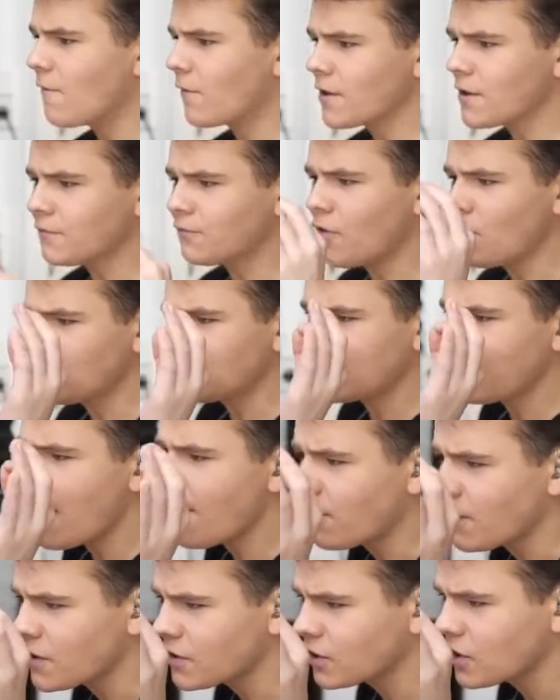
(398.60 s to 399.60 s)
For the first time
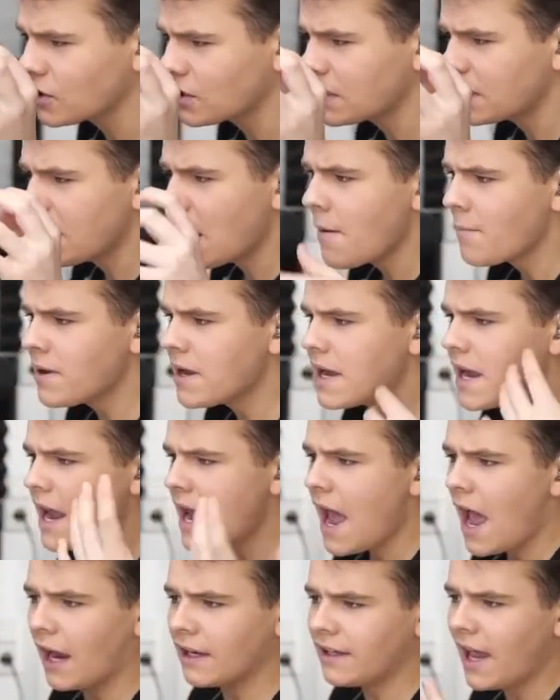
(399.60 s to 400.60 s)
ever, this could be
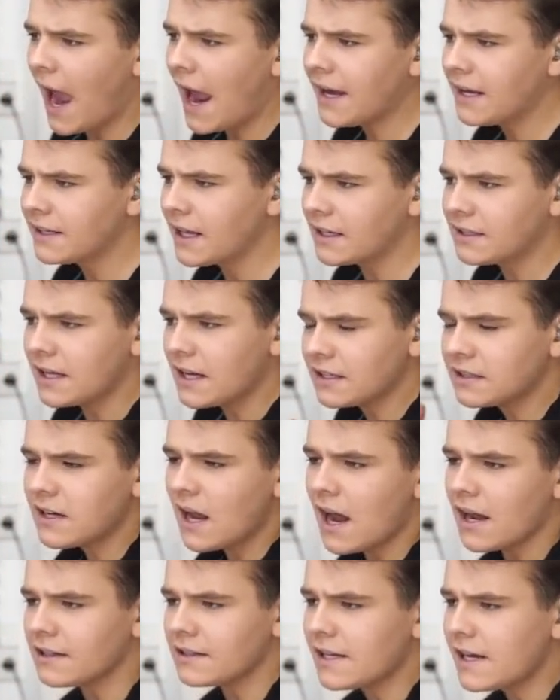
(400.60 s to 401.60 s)
a landing that does
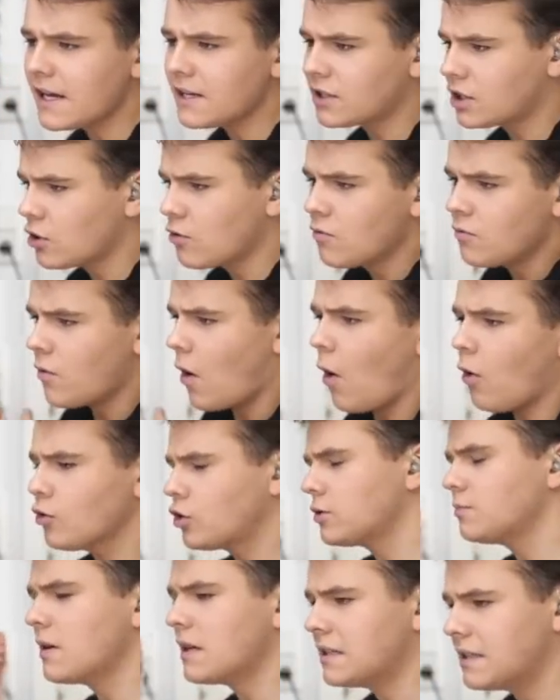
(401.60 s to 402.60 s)
not lead to
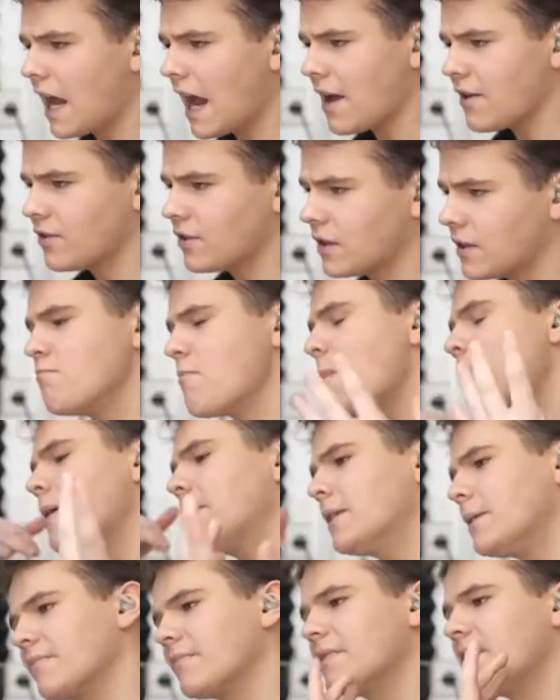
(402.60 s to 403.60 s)
ultimate death. Maybe
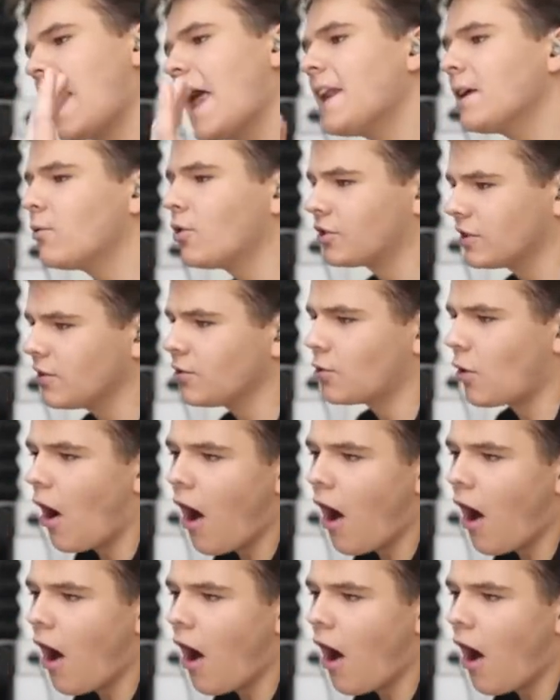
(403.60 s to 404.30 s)
the landing was a little